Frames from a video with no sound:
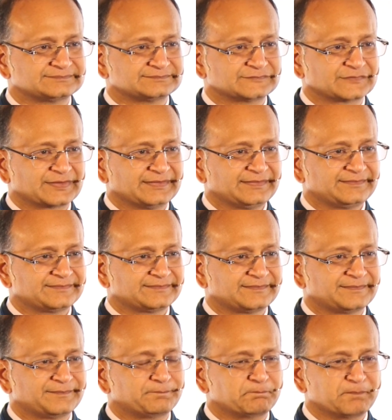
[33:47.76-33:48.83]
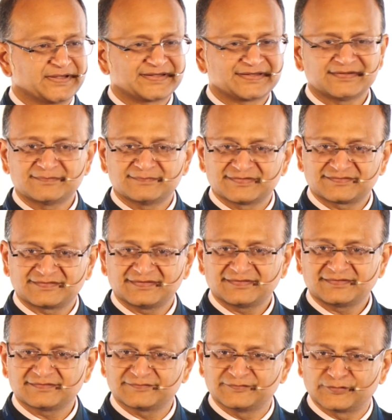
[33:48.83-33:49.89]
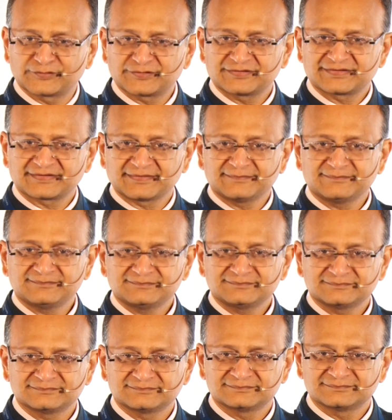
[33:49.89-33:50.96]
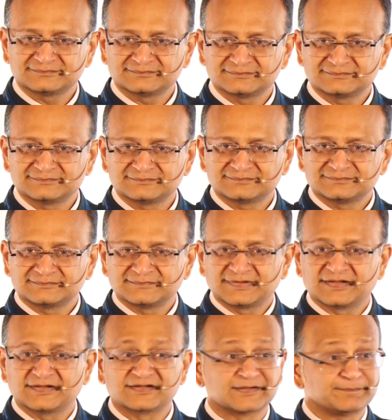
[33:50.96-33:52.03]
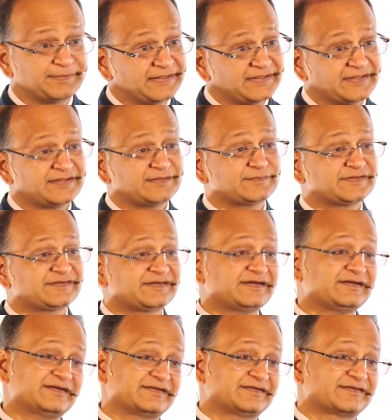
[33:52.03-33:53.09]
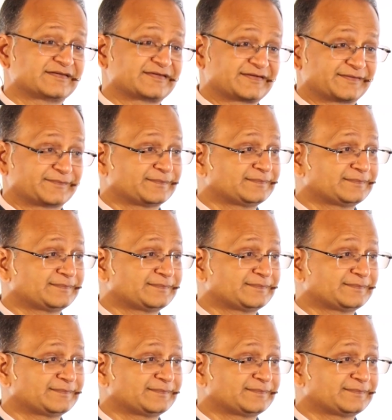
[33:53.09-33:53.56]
Okay? Making a mistake is not a crime. Repeating a mistake is a crime.